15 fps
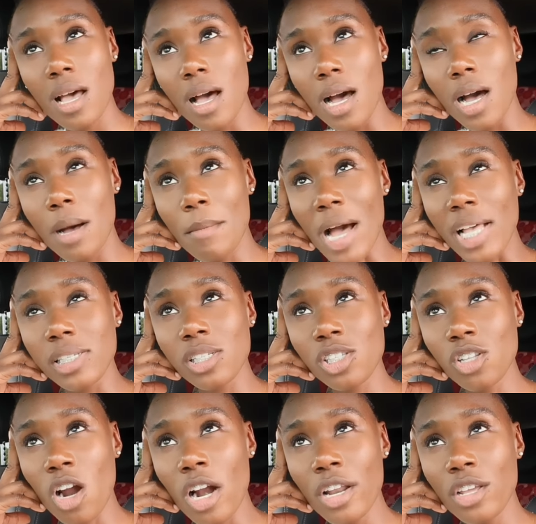I
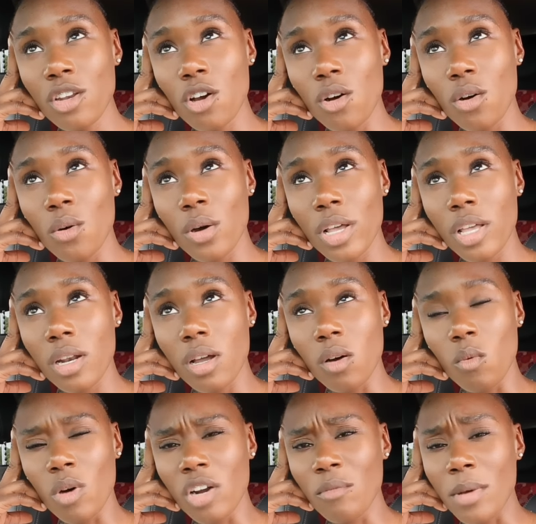started
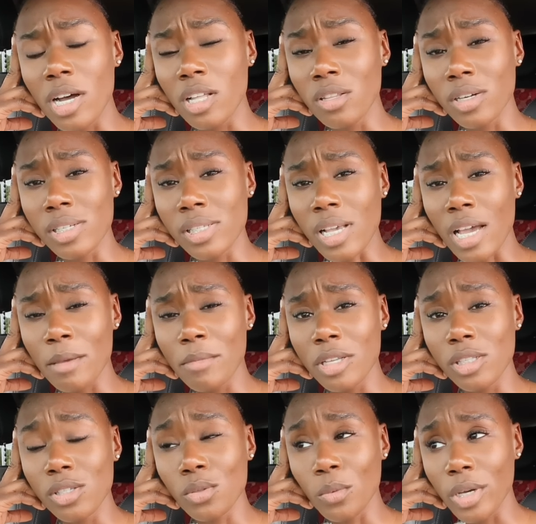on one of my other
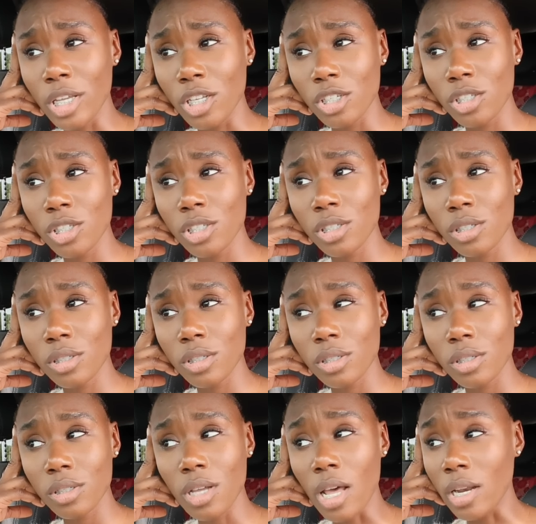assignments, which
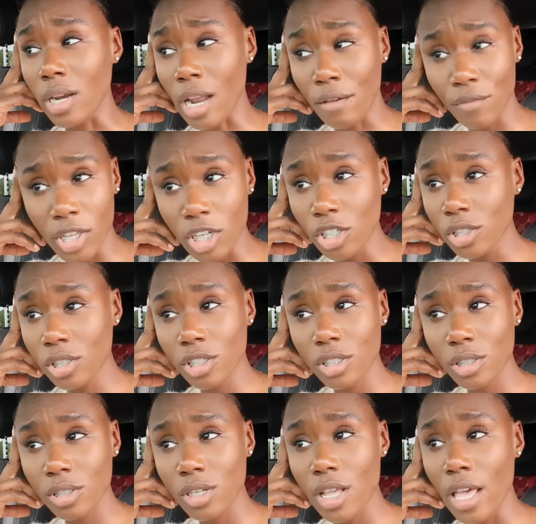I did not finish
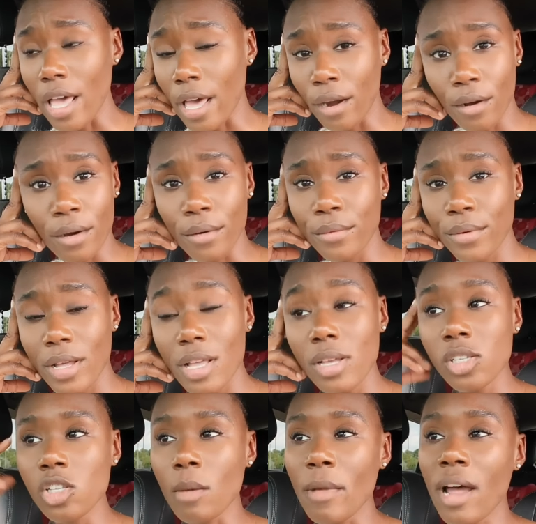at all.
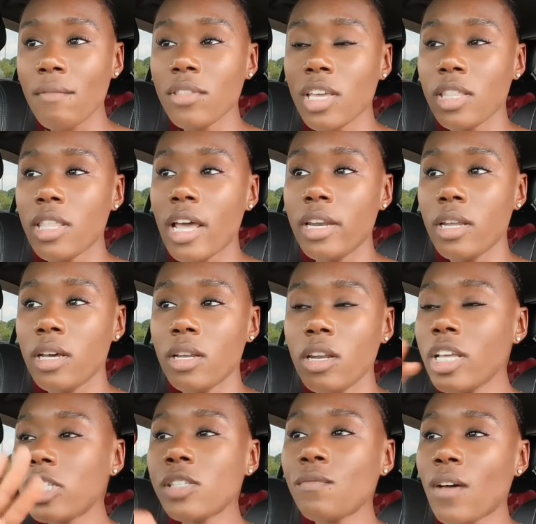So I'm gonna have to get that
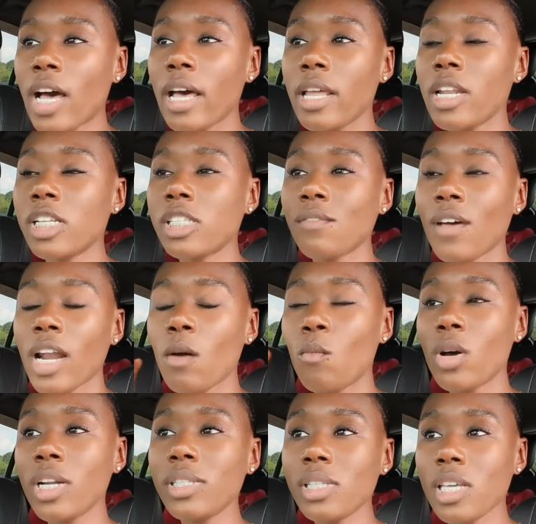done. It's fine. It's fine. I
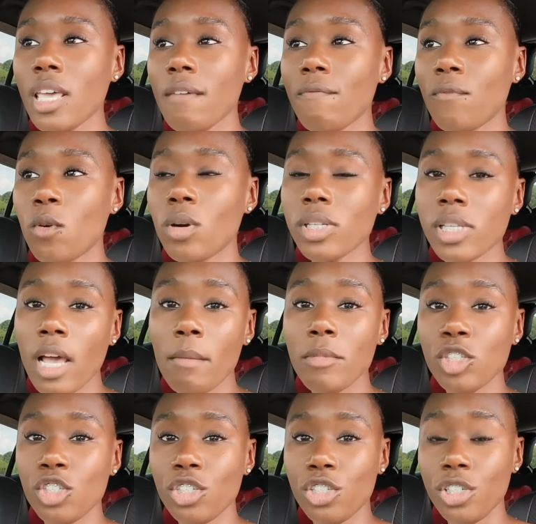wanted to get 4
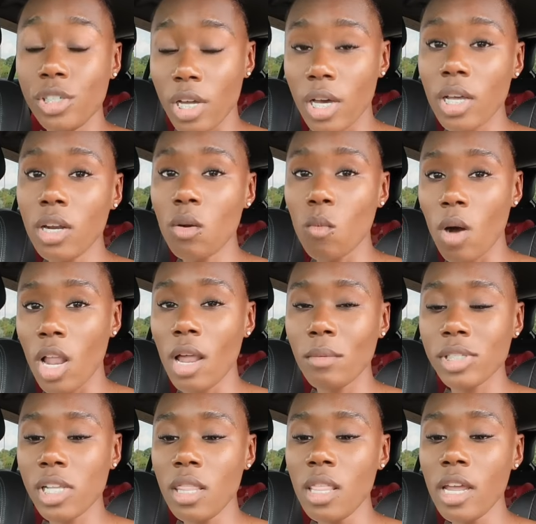assignments done while I
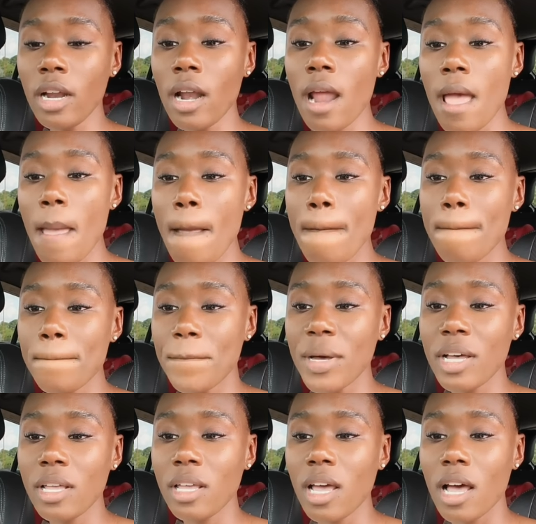was in there,
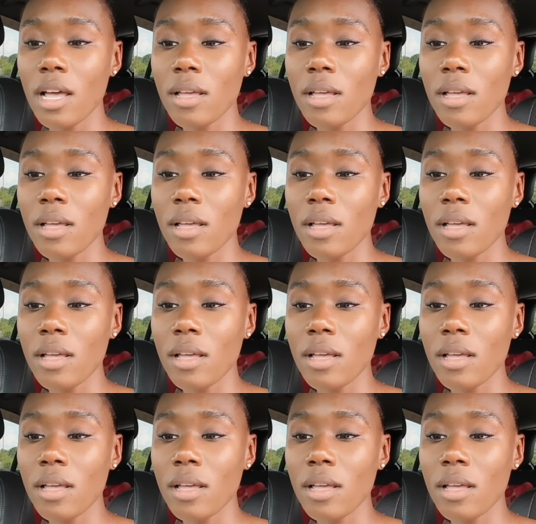but